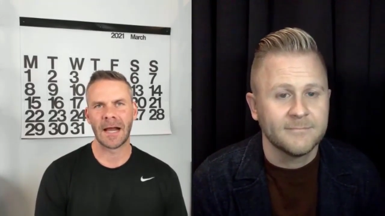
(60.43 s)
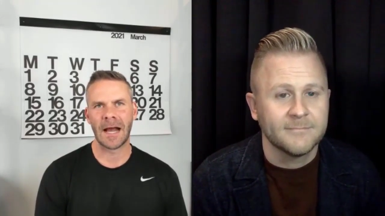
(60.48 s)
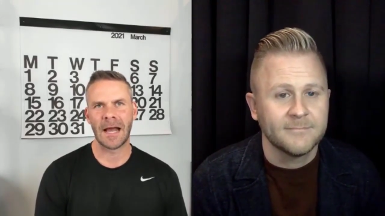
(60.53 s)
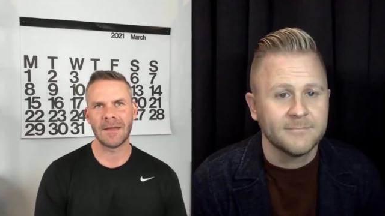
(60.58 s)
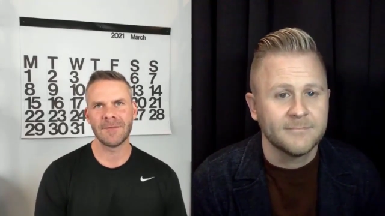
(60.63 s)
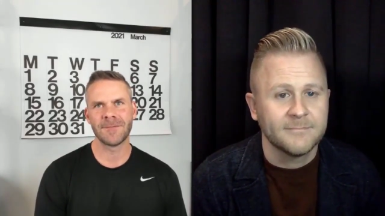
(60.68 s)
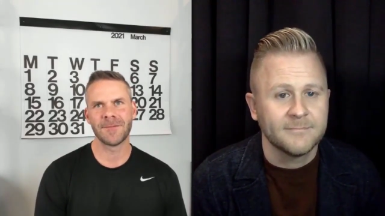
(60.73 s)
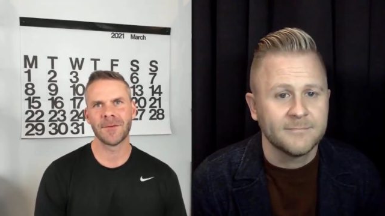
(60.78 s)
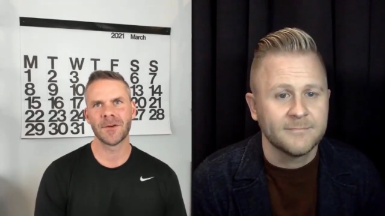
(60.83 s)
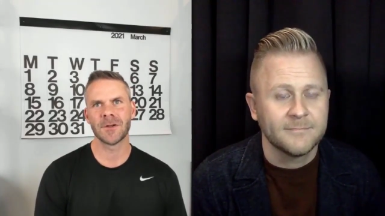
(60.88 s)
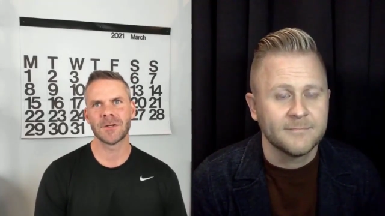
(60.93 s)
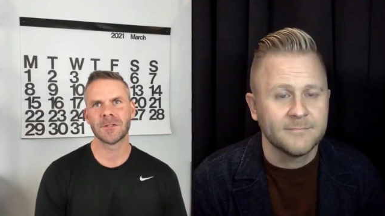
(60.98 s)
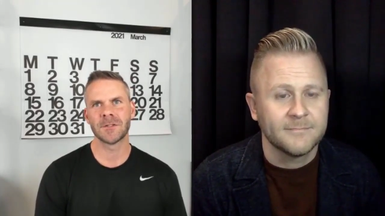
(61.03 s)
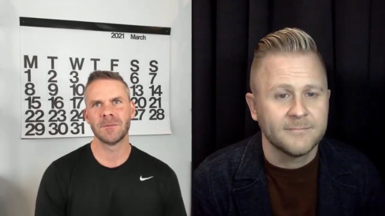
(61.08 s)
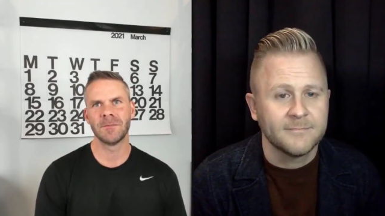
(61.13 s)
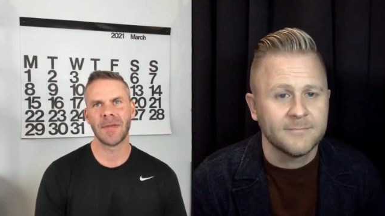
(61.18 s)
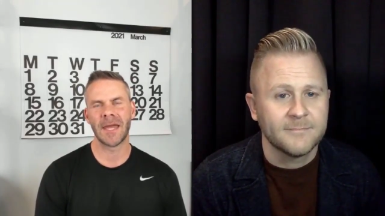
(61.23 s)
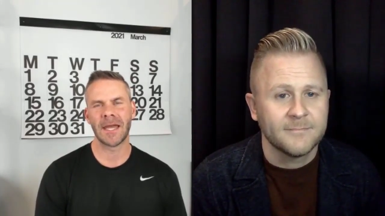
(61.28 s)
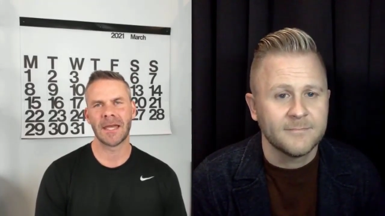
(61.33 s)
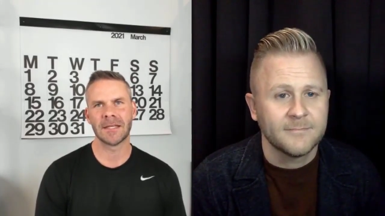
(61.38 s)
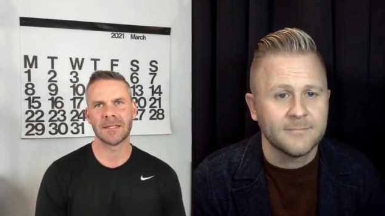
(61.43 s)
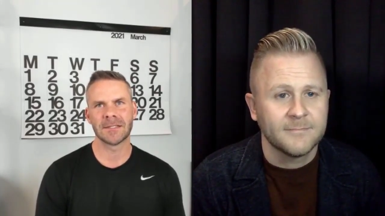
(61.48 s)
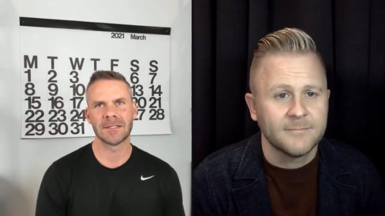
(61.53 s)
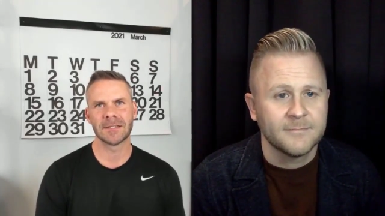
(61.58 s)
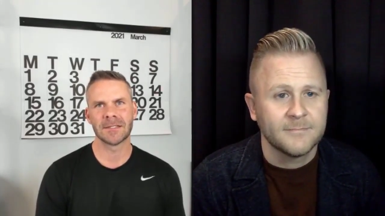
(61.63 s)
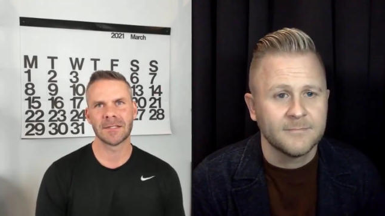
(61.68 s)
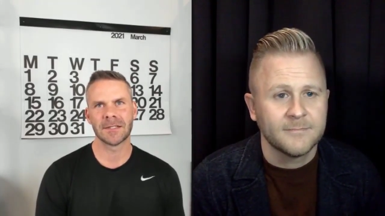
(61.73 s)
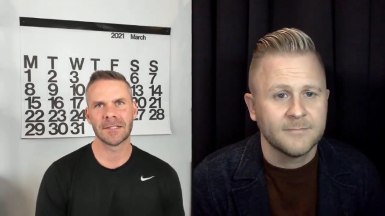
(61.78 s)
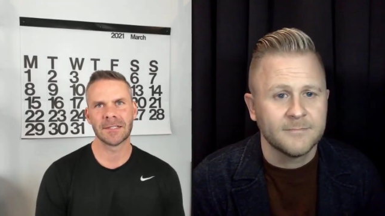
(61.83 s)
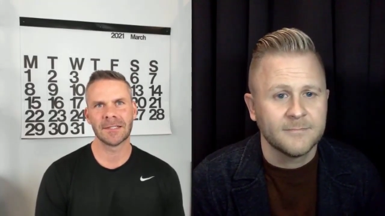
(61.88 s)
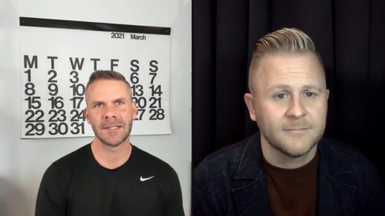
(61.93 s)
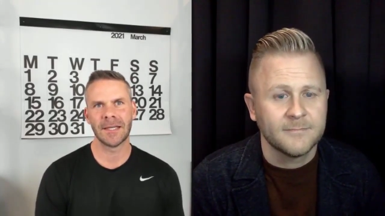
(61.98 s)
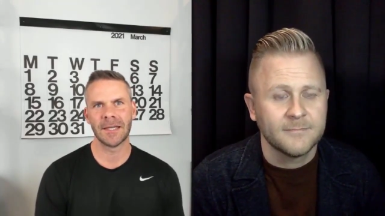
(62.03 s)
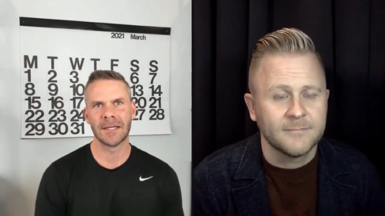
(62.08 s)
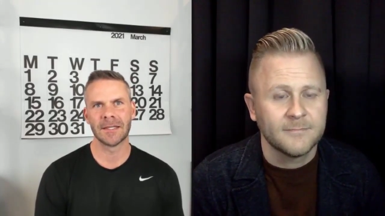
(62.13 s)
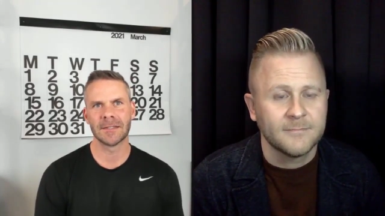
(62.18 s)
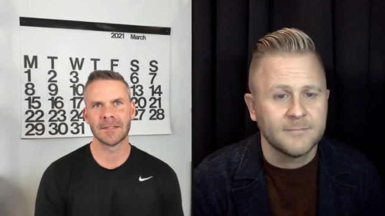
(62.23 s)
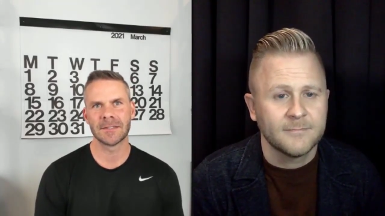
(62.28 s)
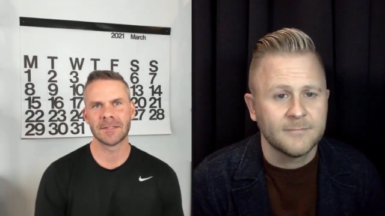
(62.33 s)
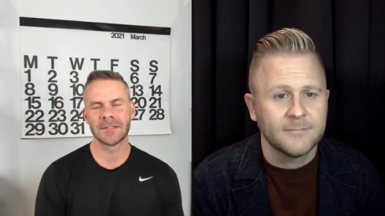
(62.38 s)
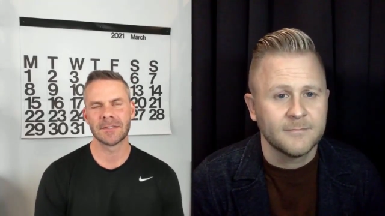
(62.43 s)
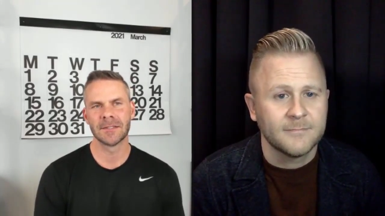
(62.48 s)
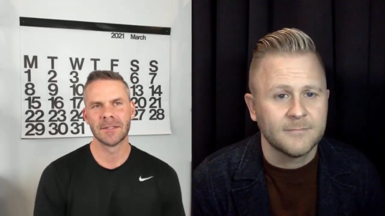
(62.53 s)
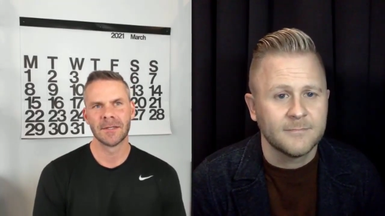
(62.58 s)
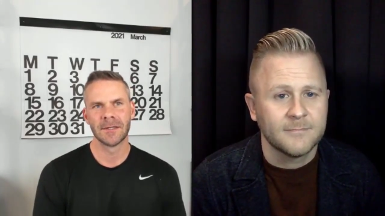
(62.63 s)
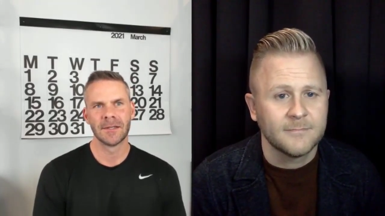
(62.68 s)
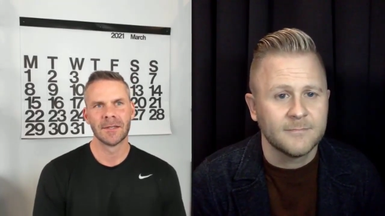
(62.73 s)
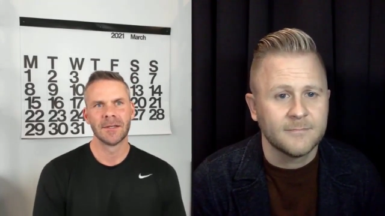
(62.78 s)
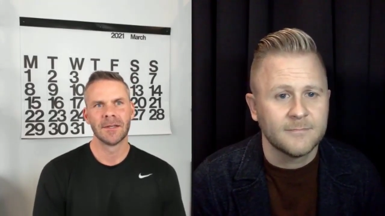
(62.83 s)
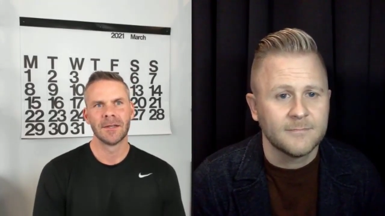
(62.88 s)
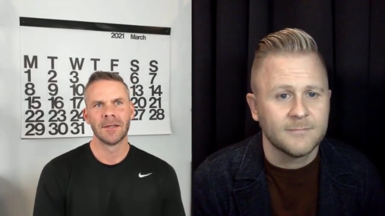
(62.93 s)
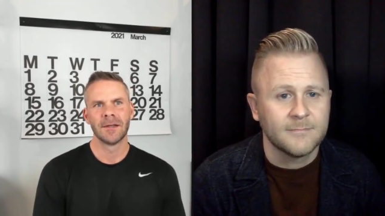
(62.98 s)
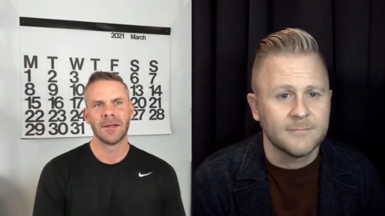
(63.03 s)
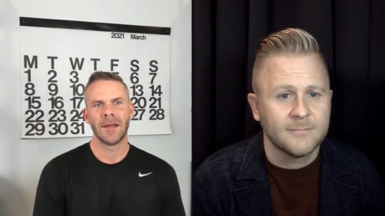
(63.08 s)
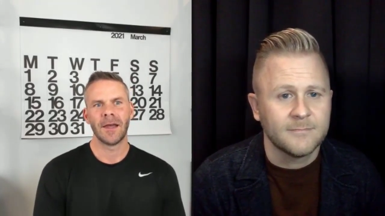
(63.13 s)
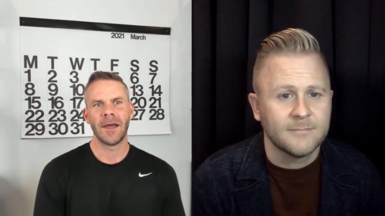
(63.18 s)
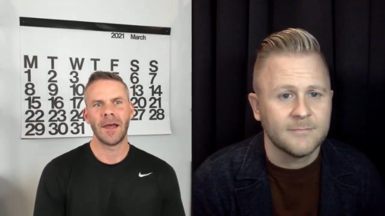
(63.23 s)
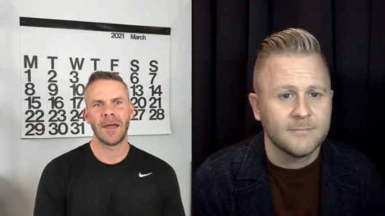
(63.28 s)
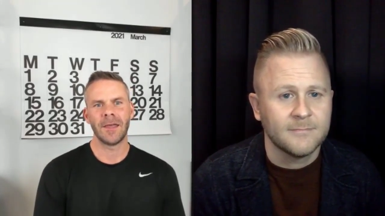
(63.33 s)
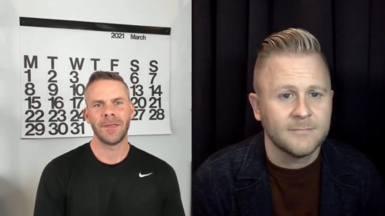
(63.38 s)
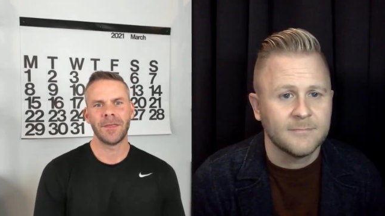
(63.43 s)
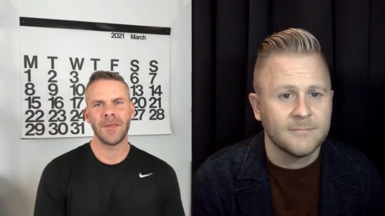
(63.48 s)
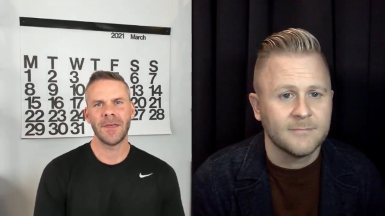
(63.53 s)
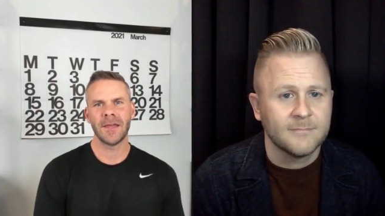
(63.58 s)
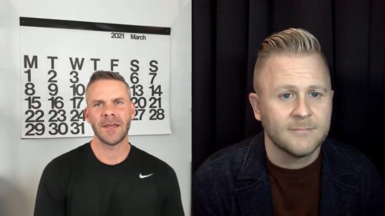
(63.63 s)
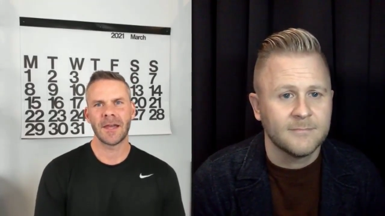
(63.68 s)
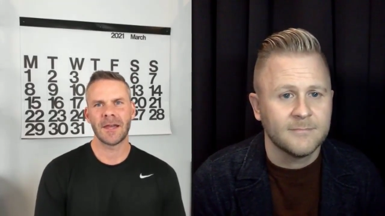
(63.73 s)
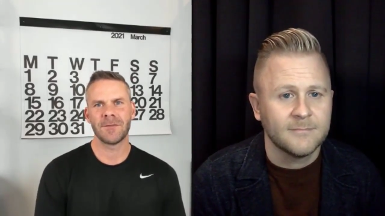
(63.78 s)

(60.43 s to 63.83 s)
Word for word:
Speaker 1: I first met Clint. I think I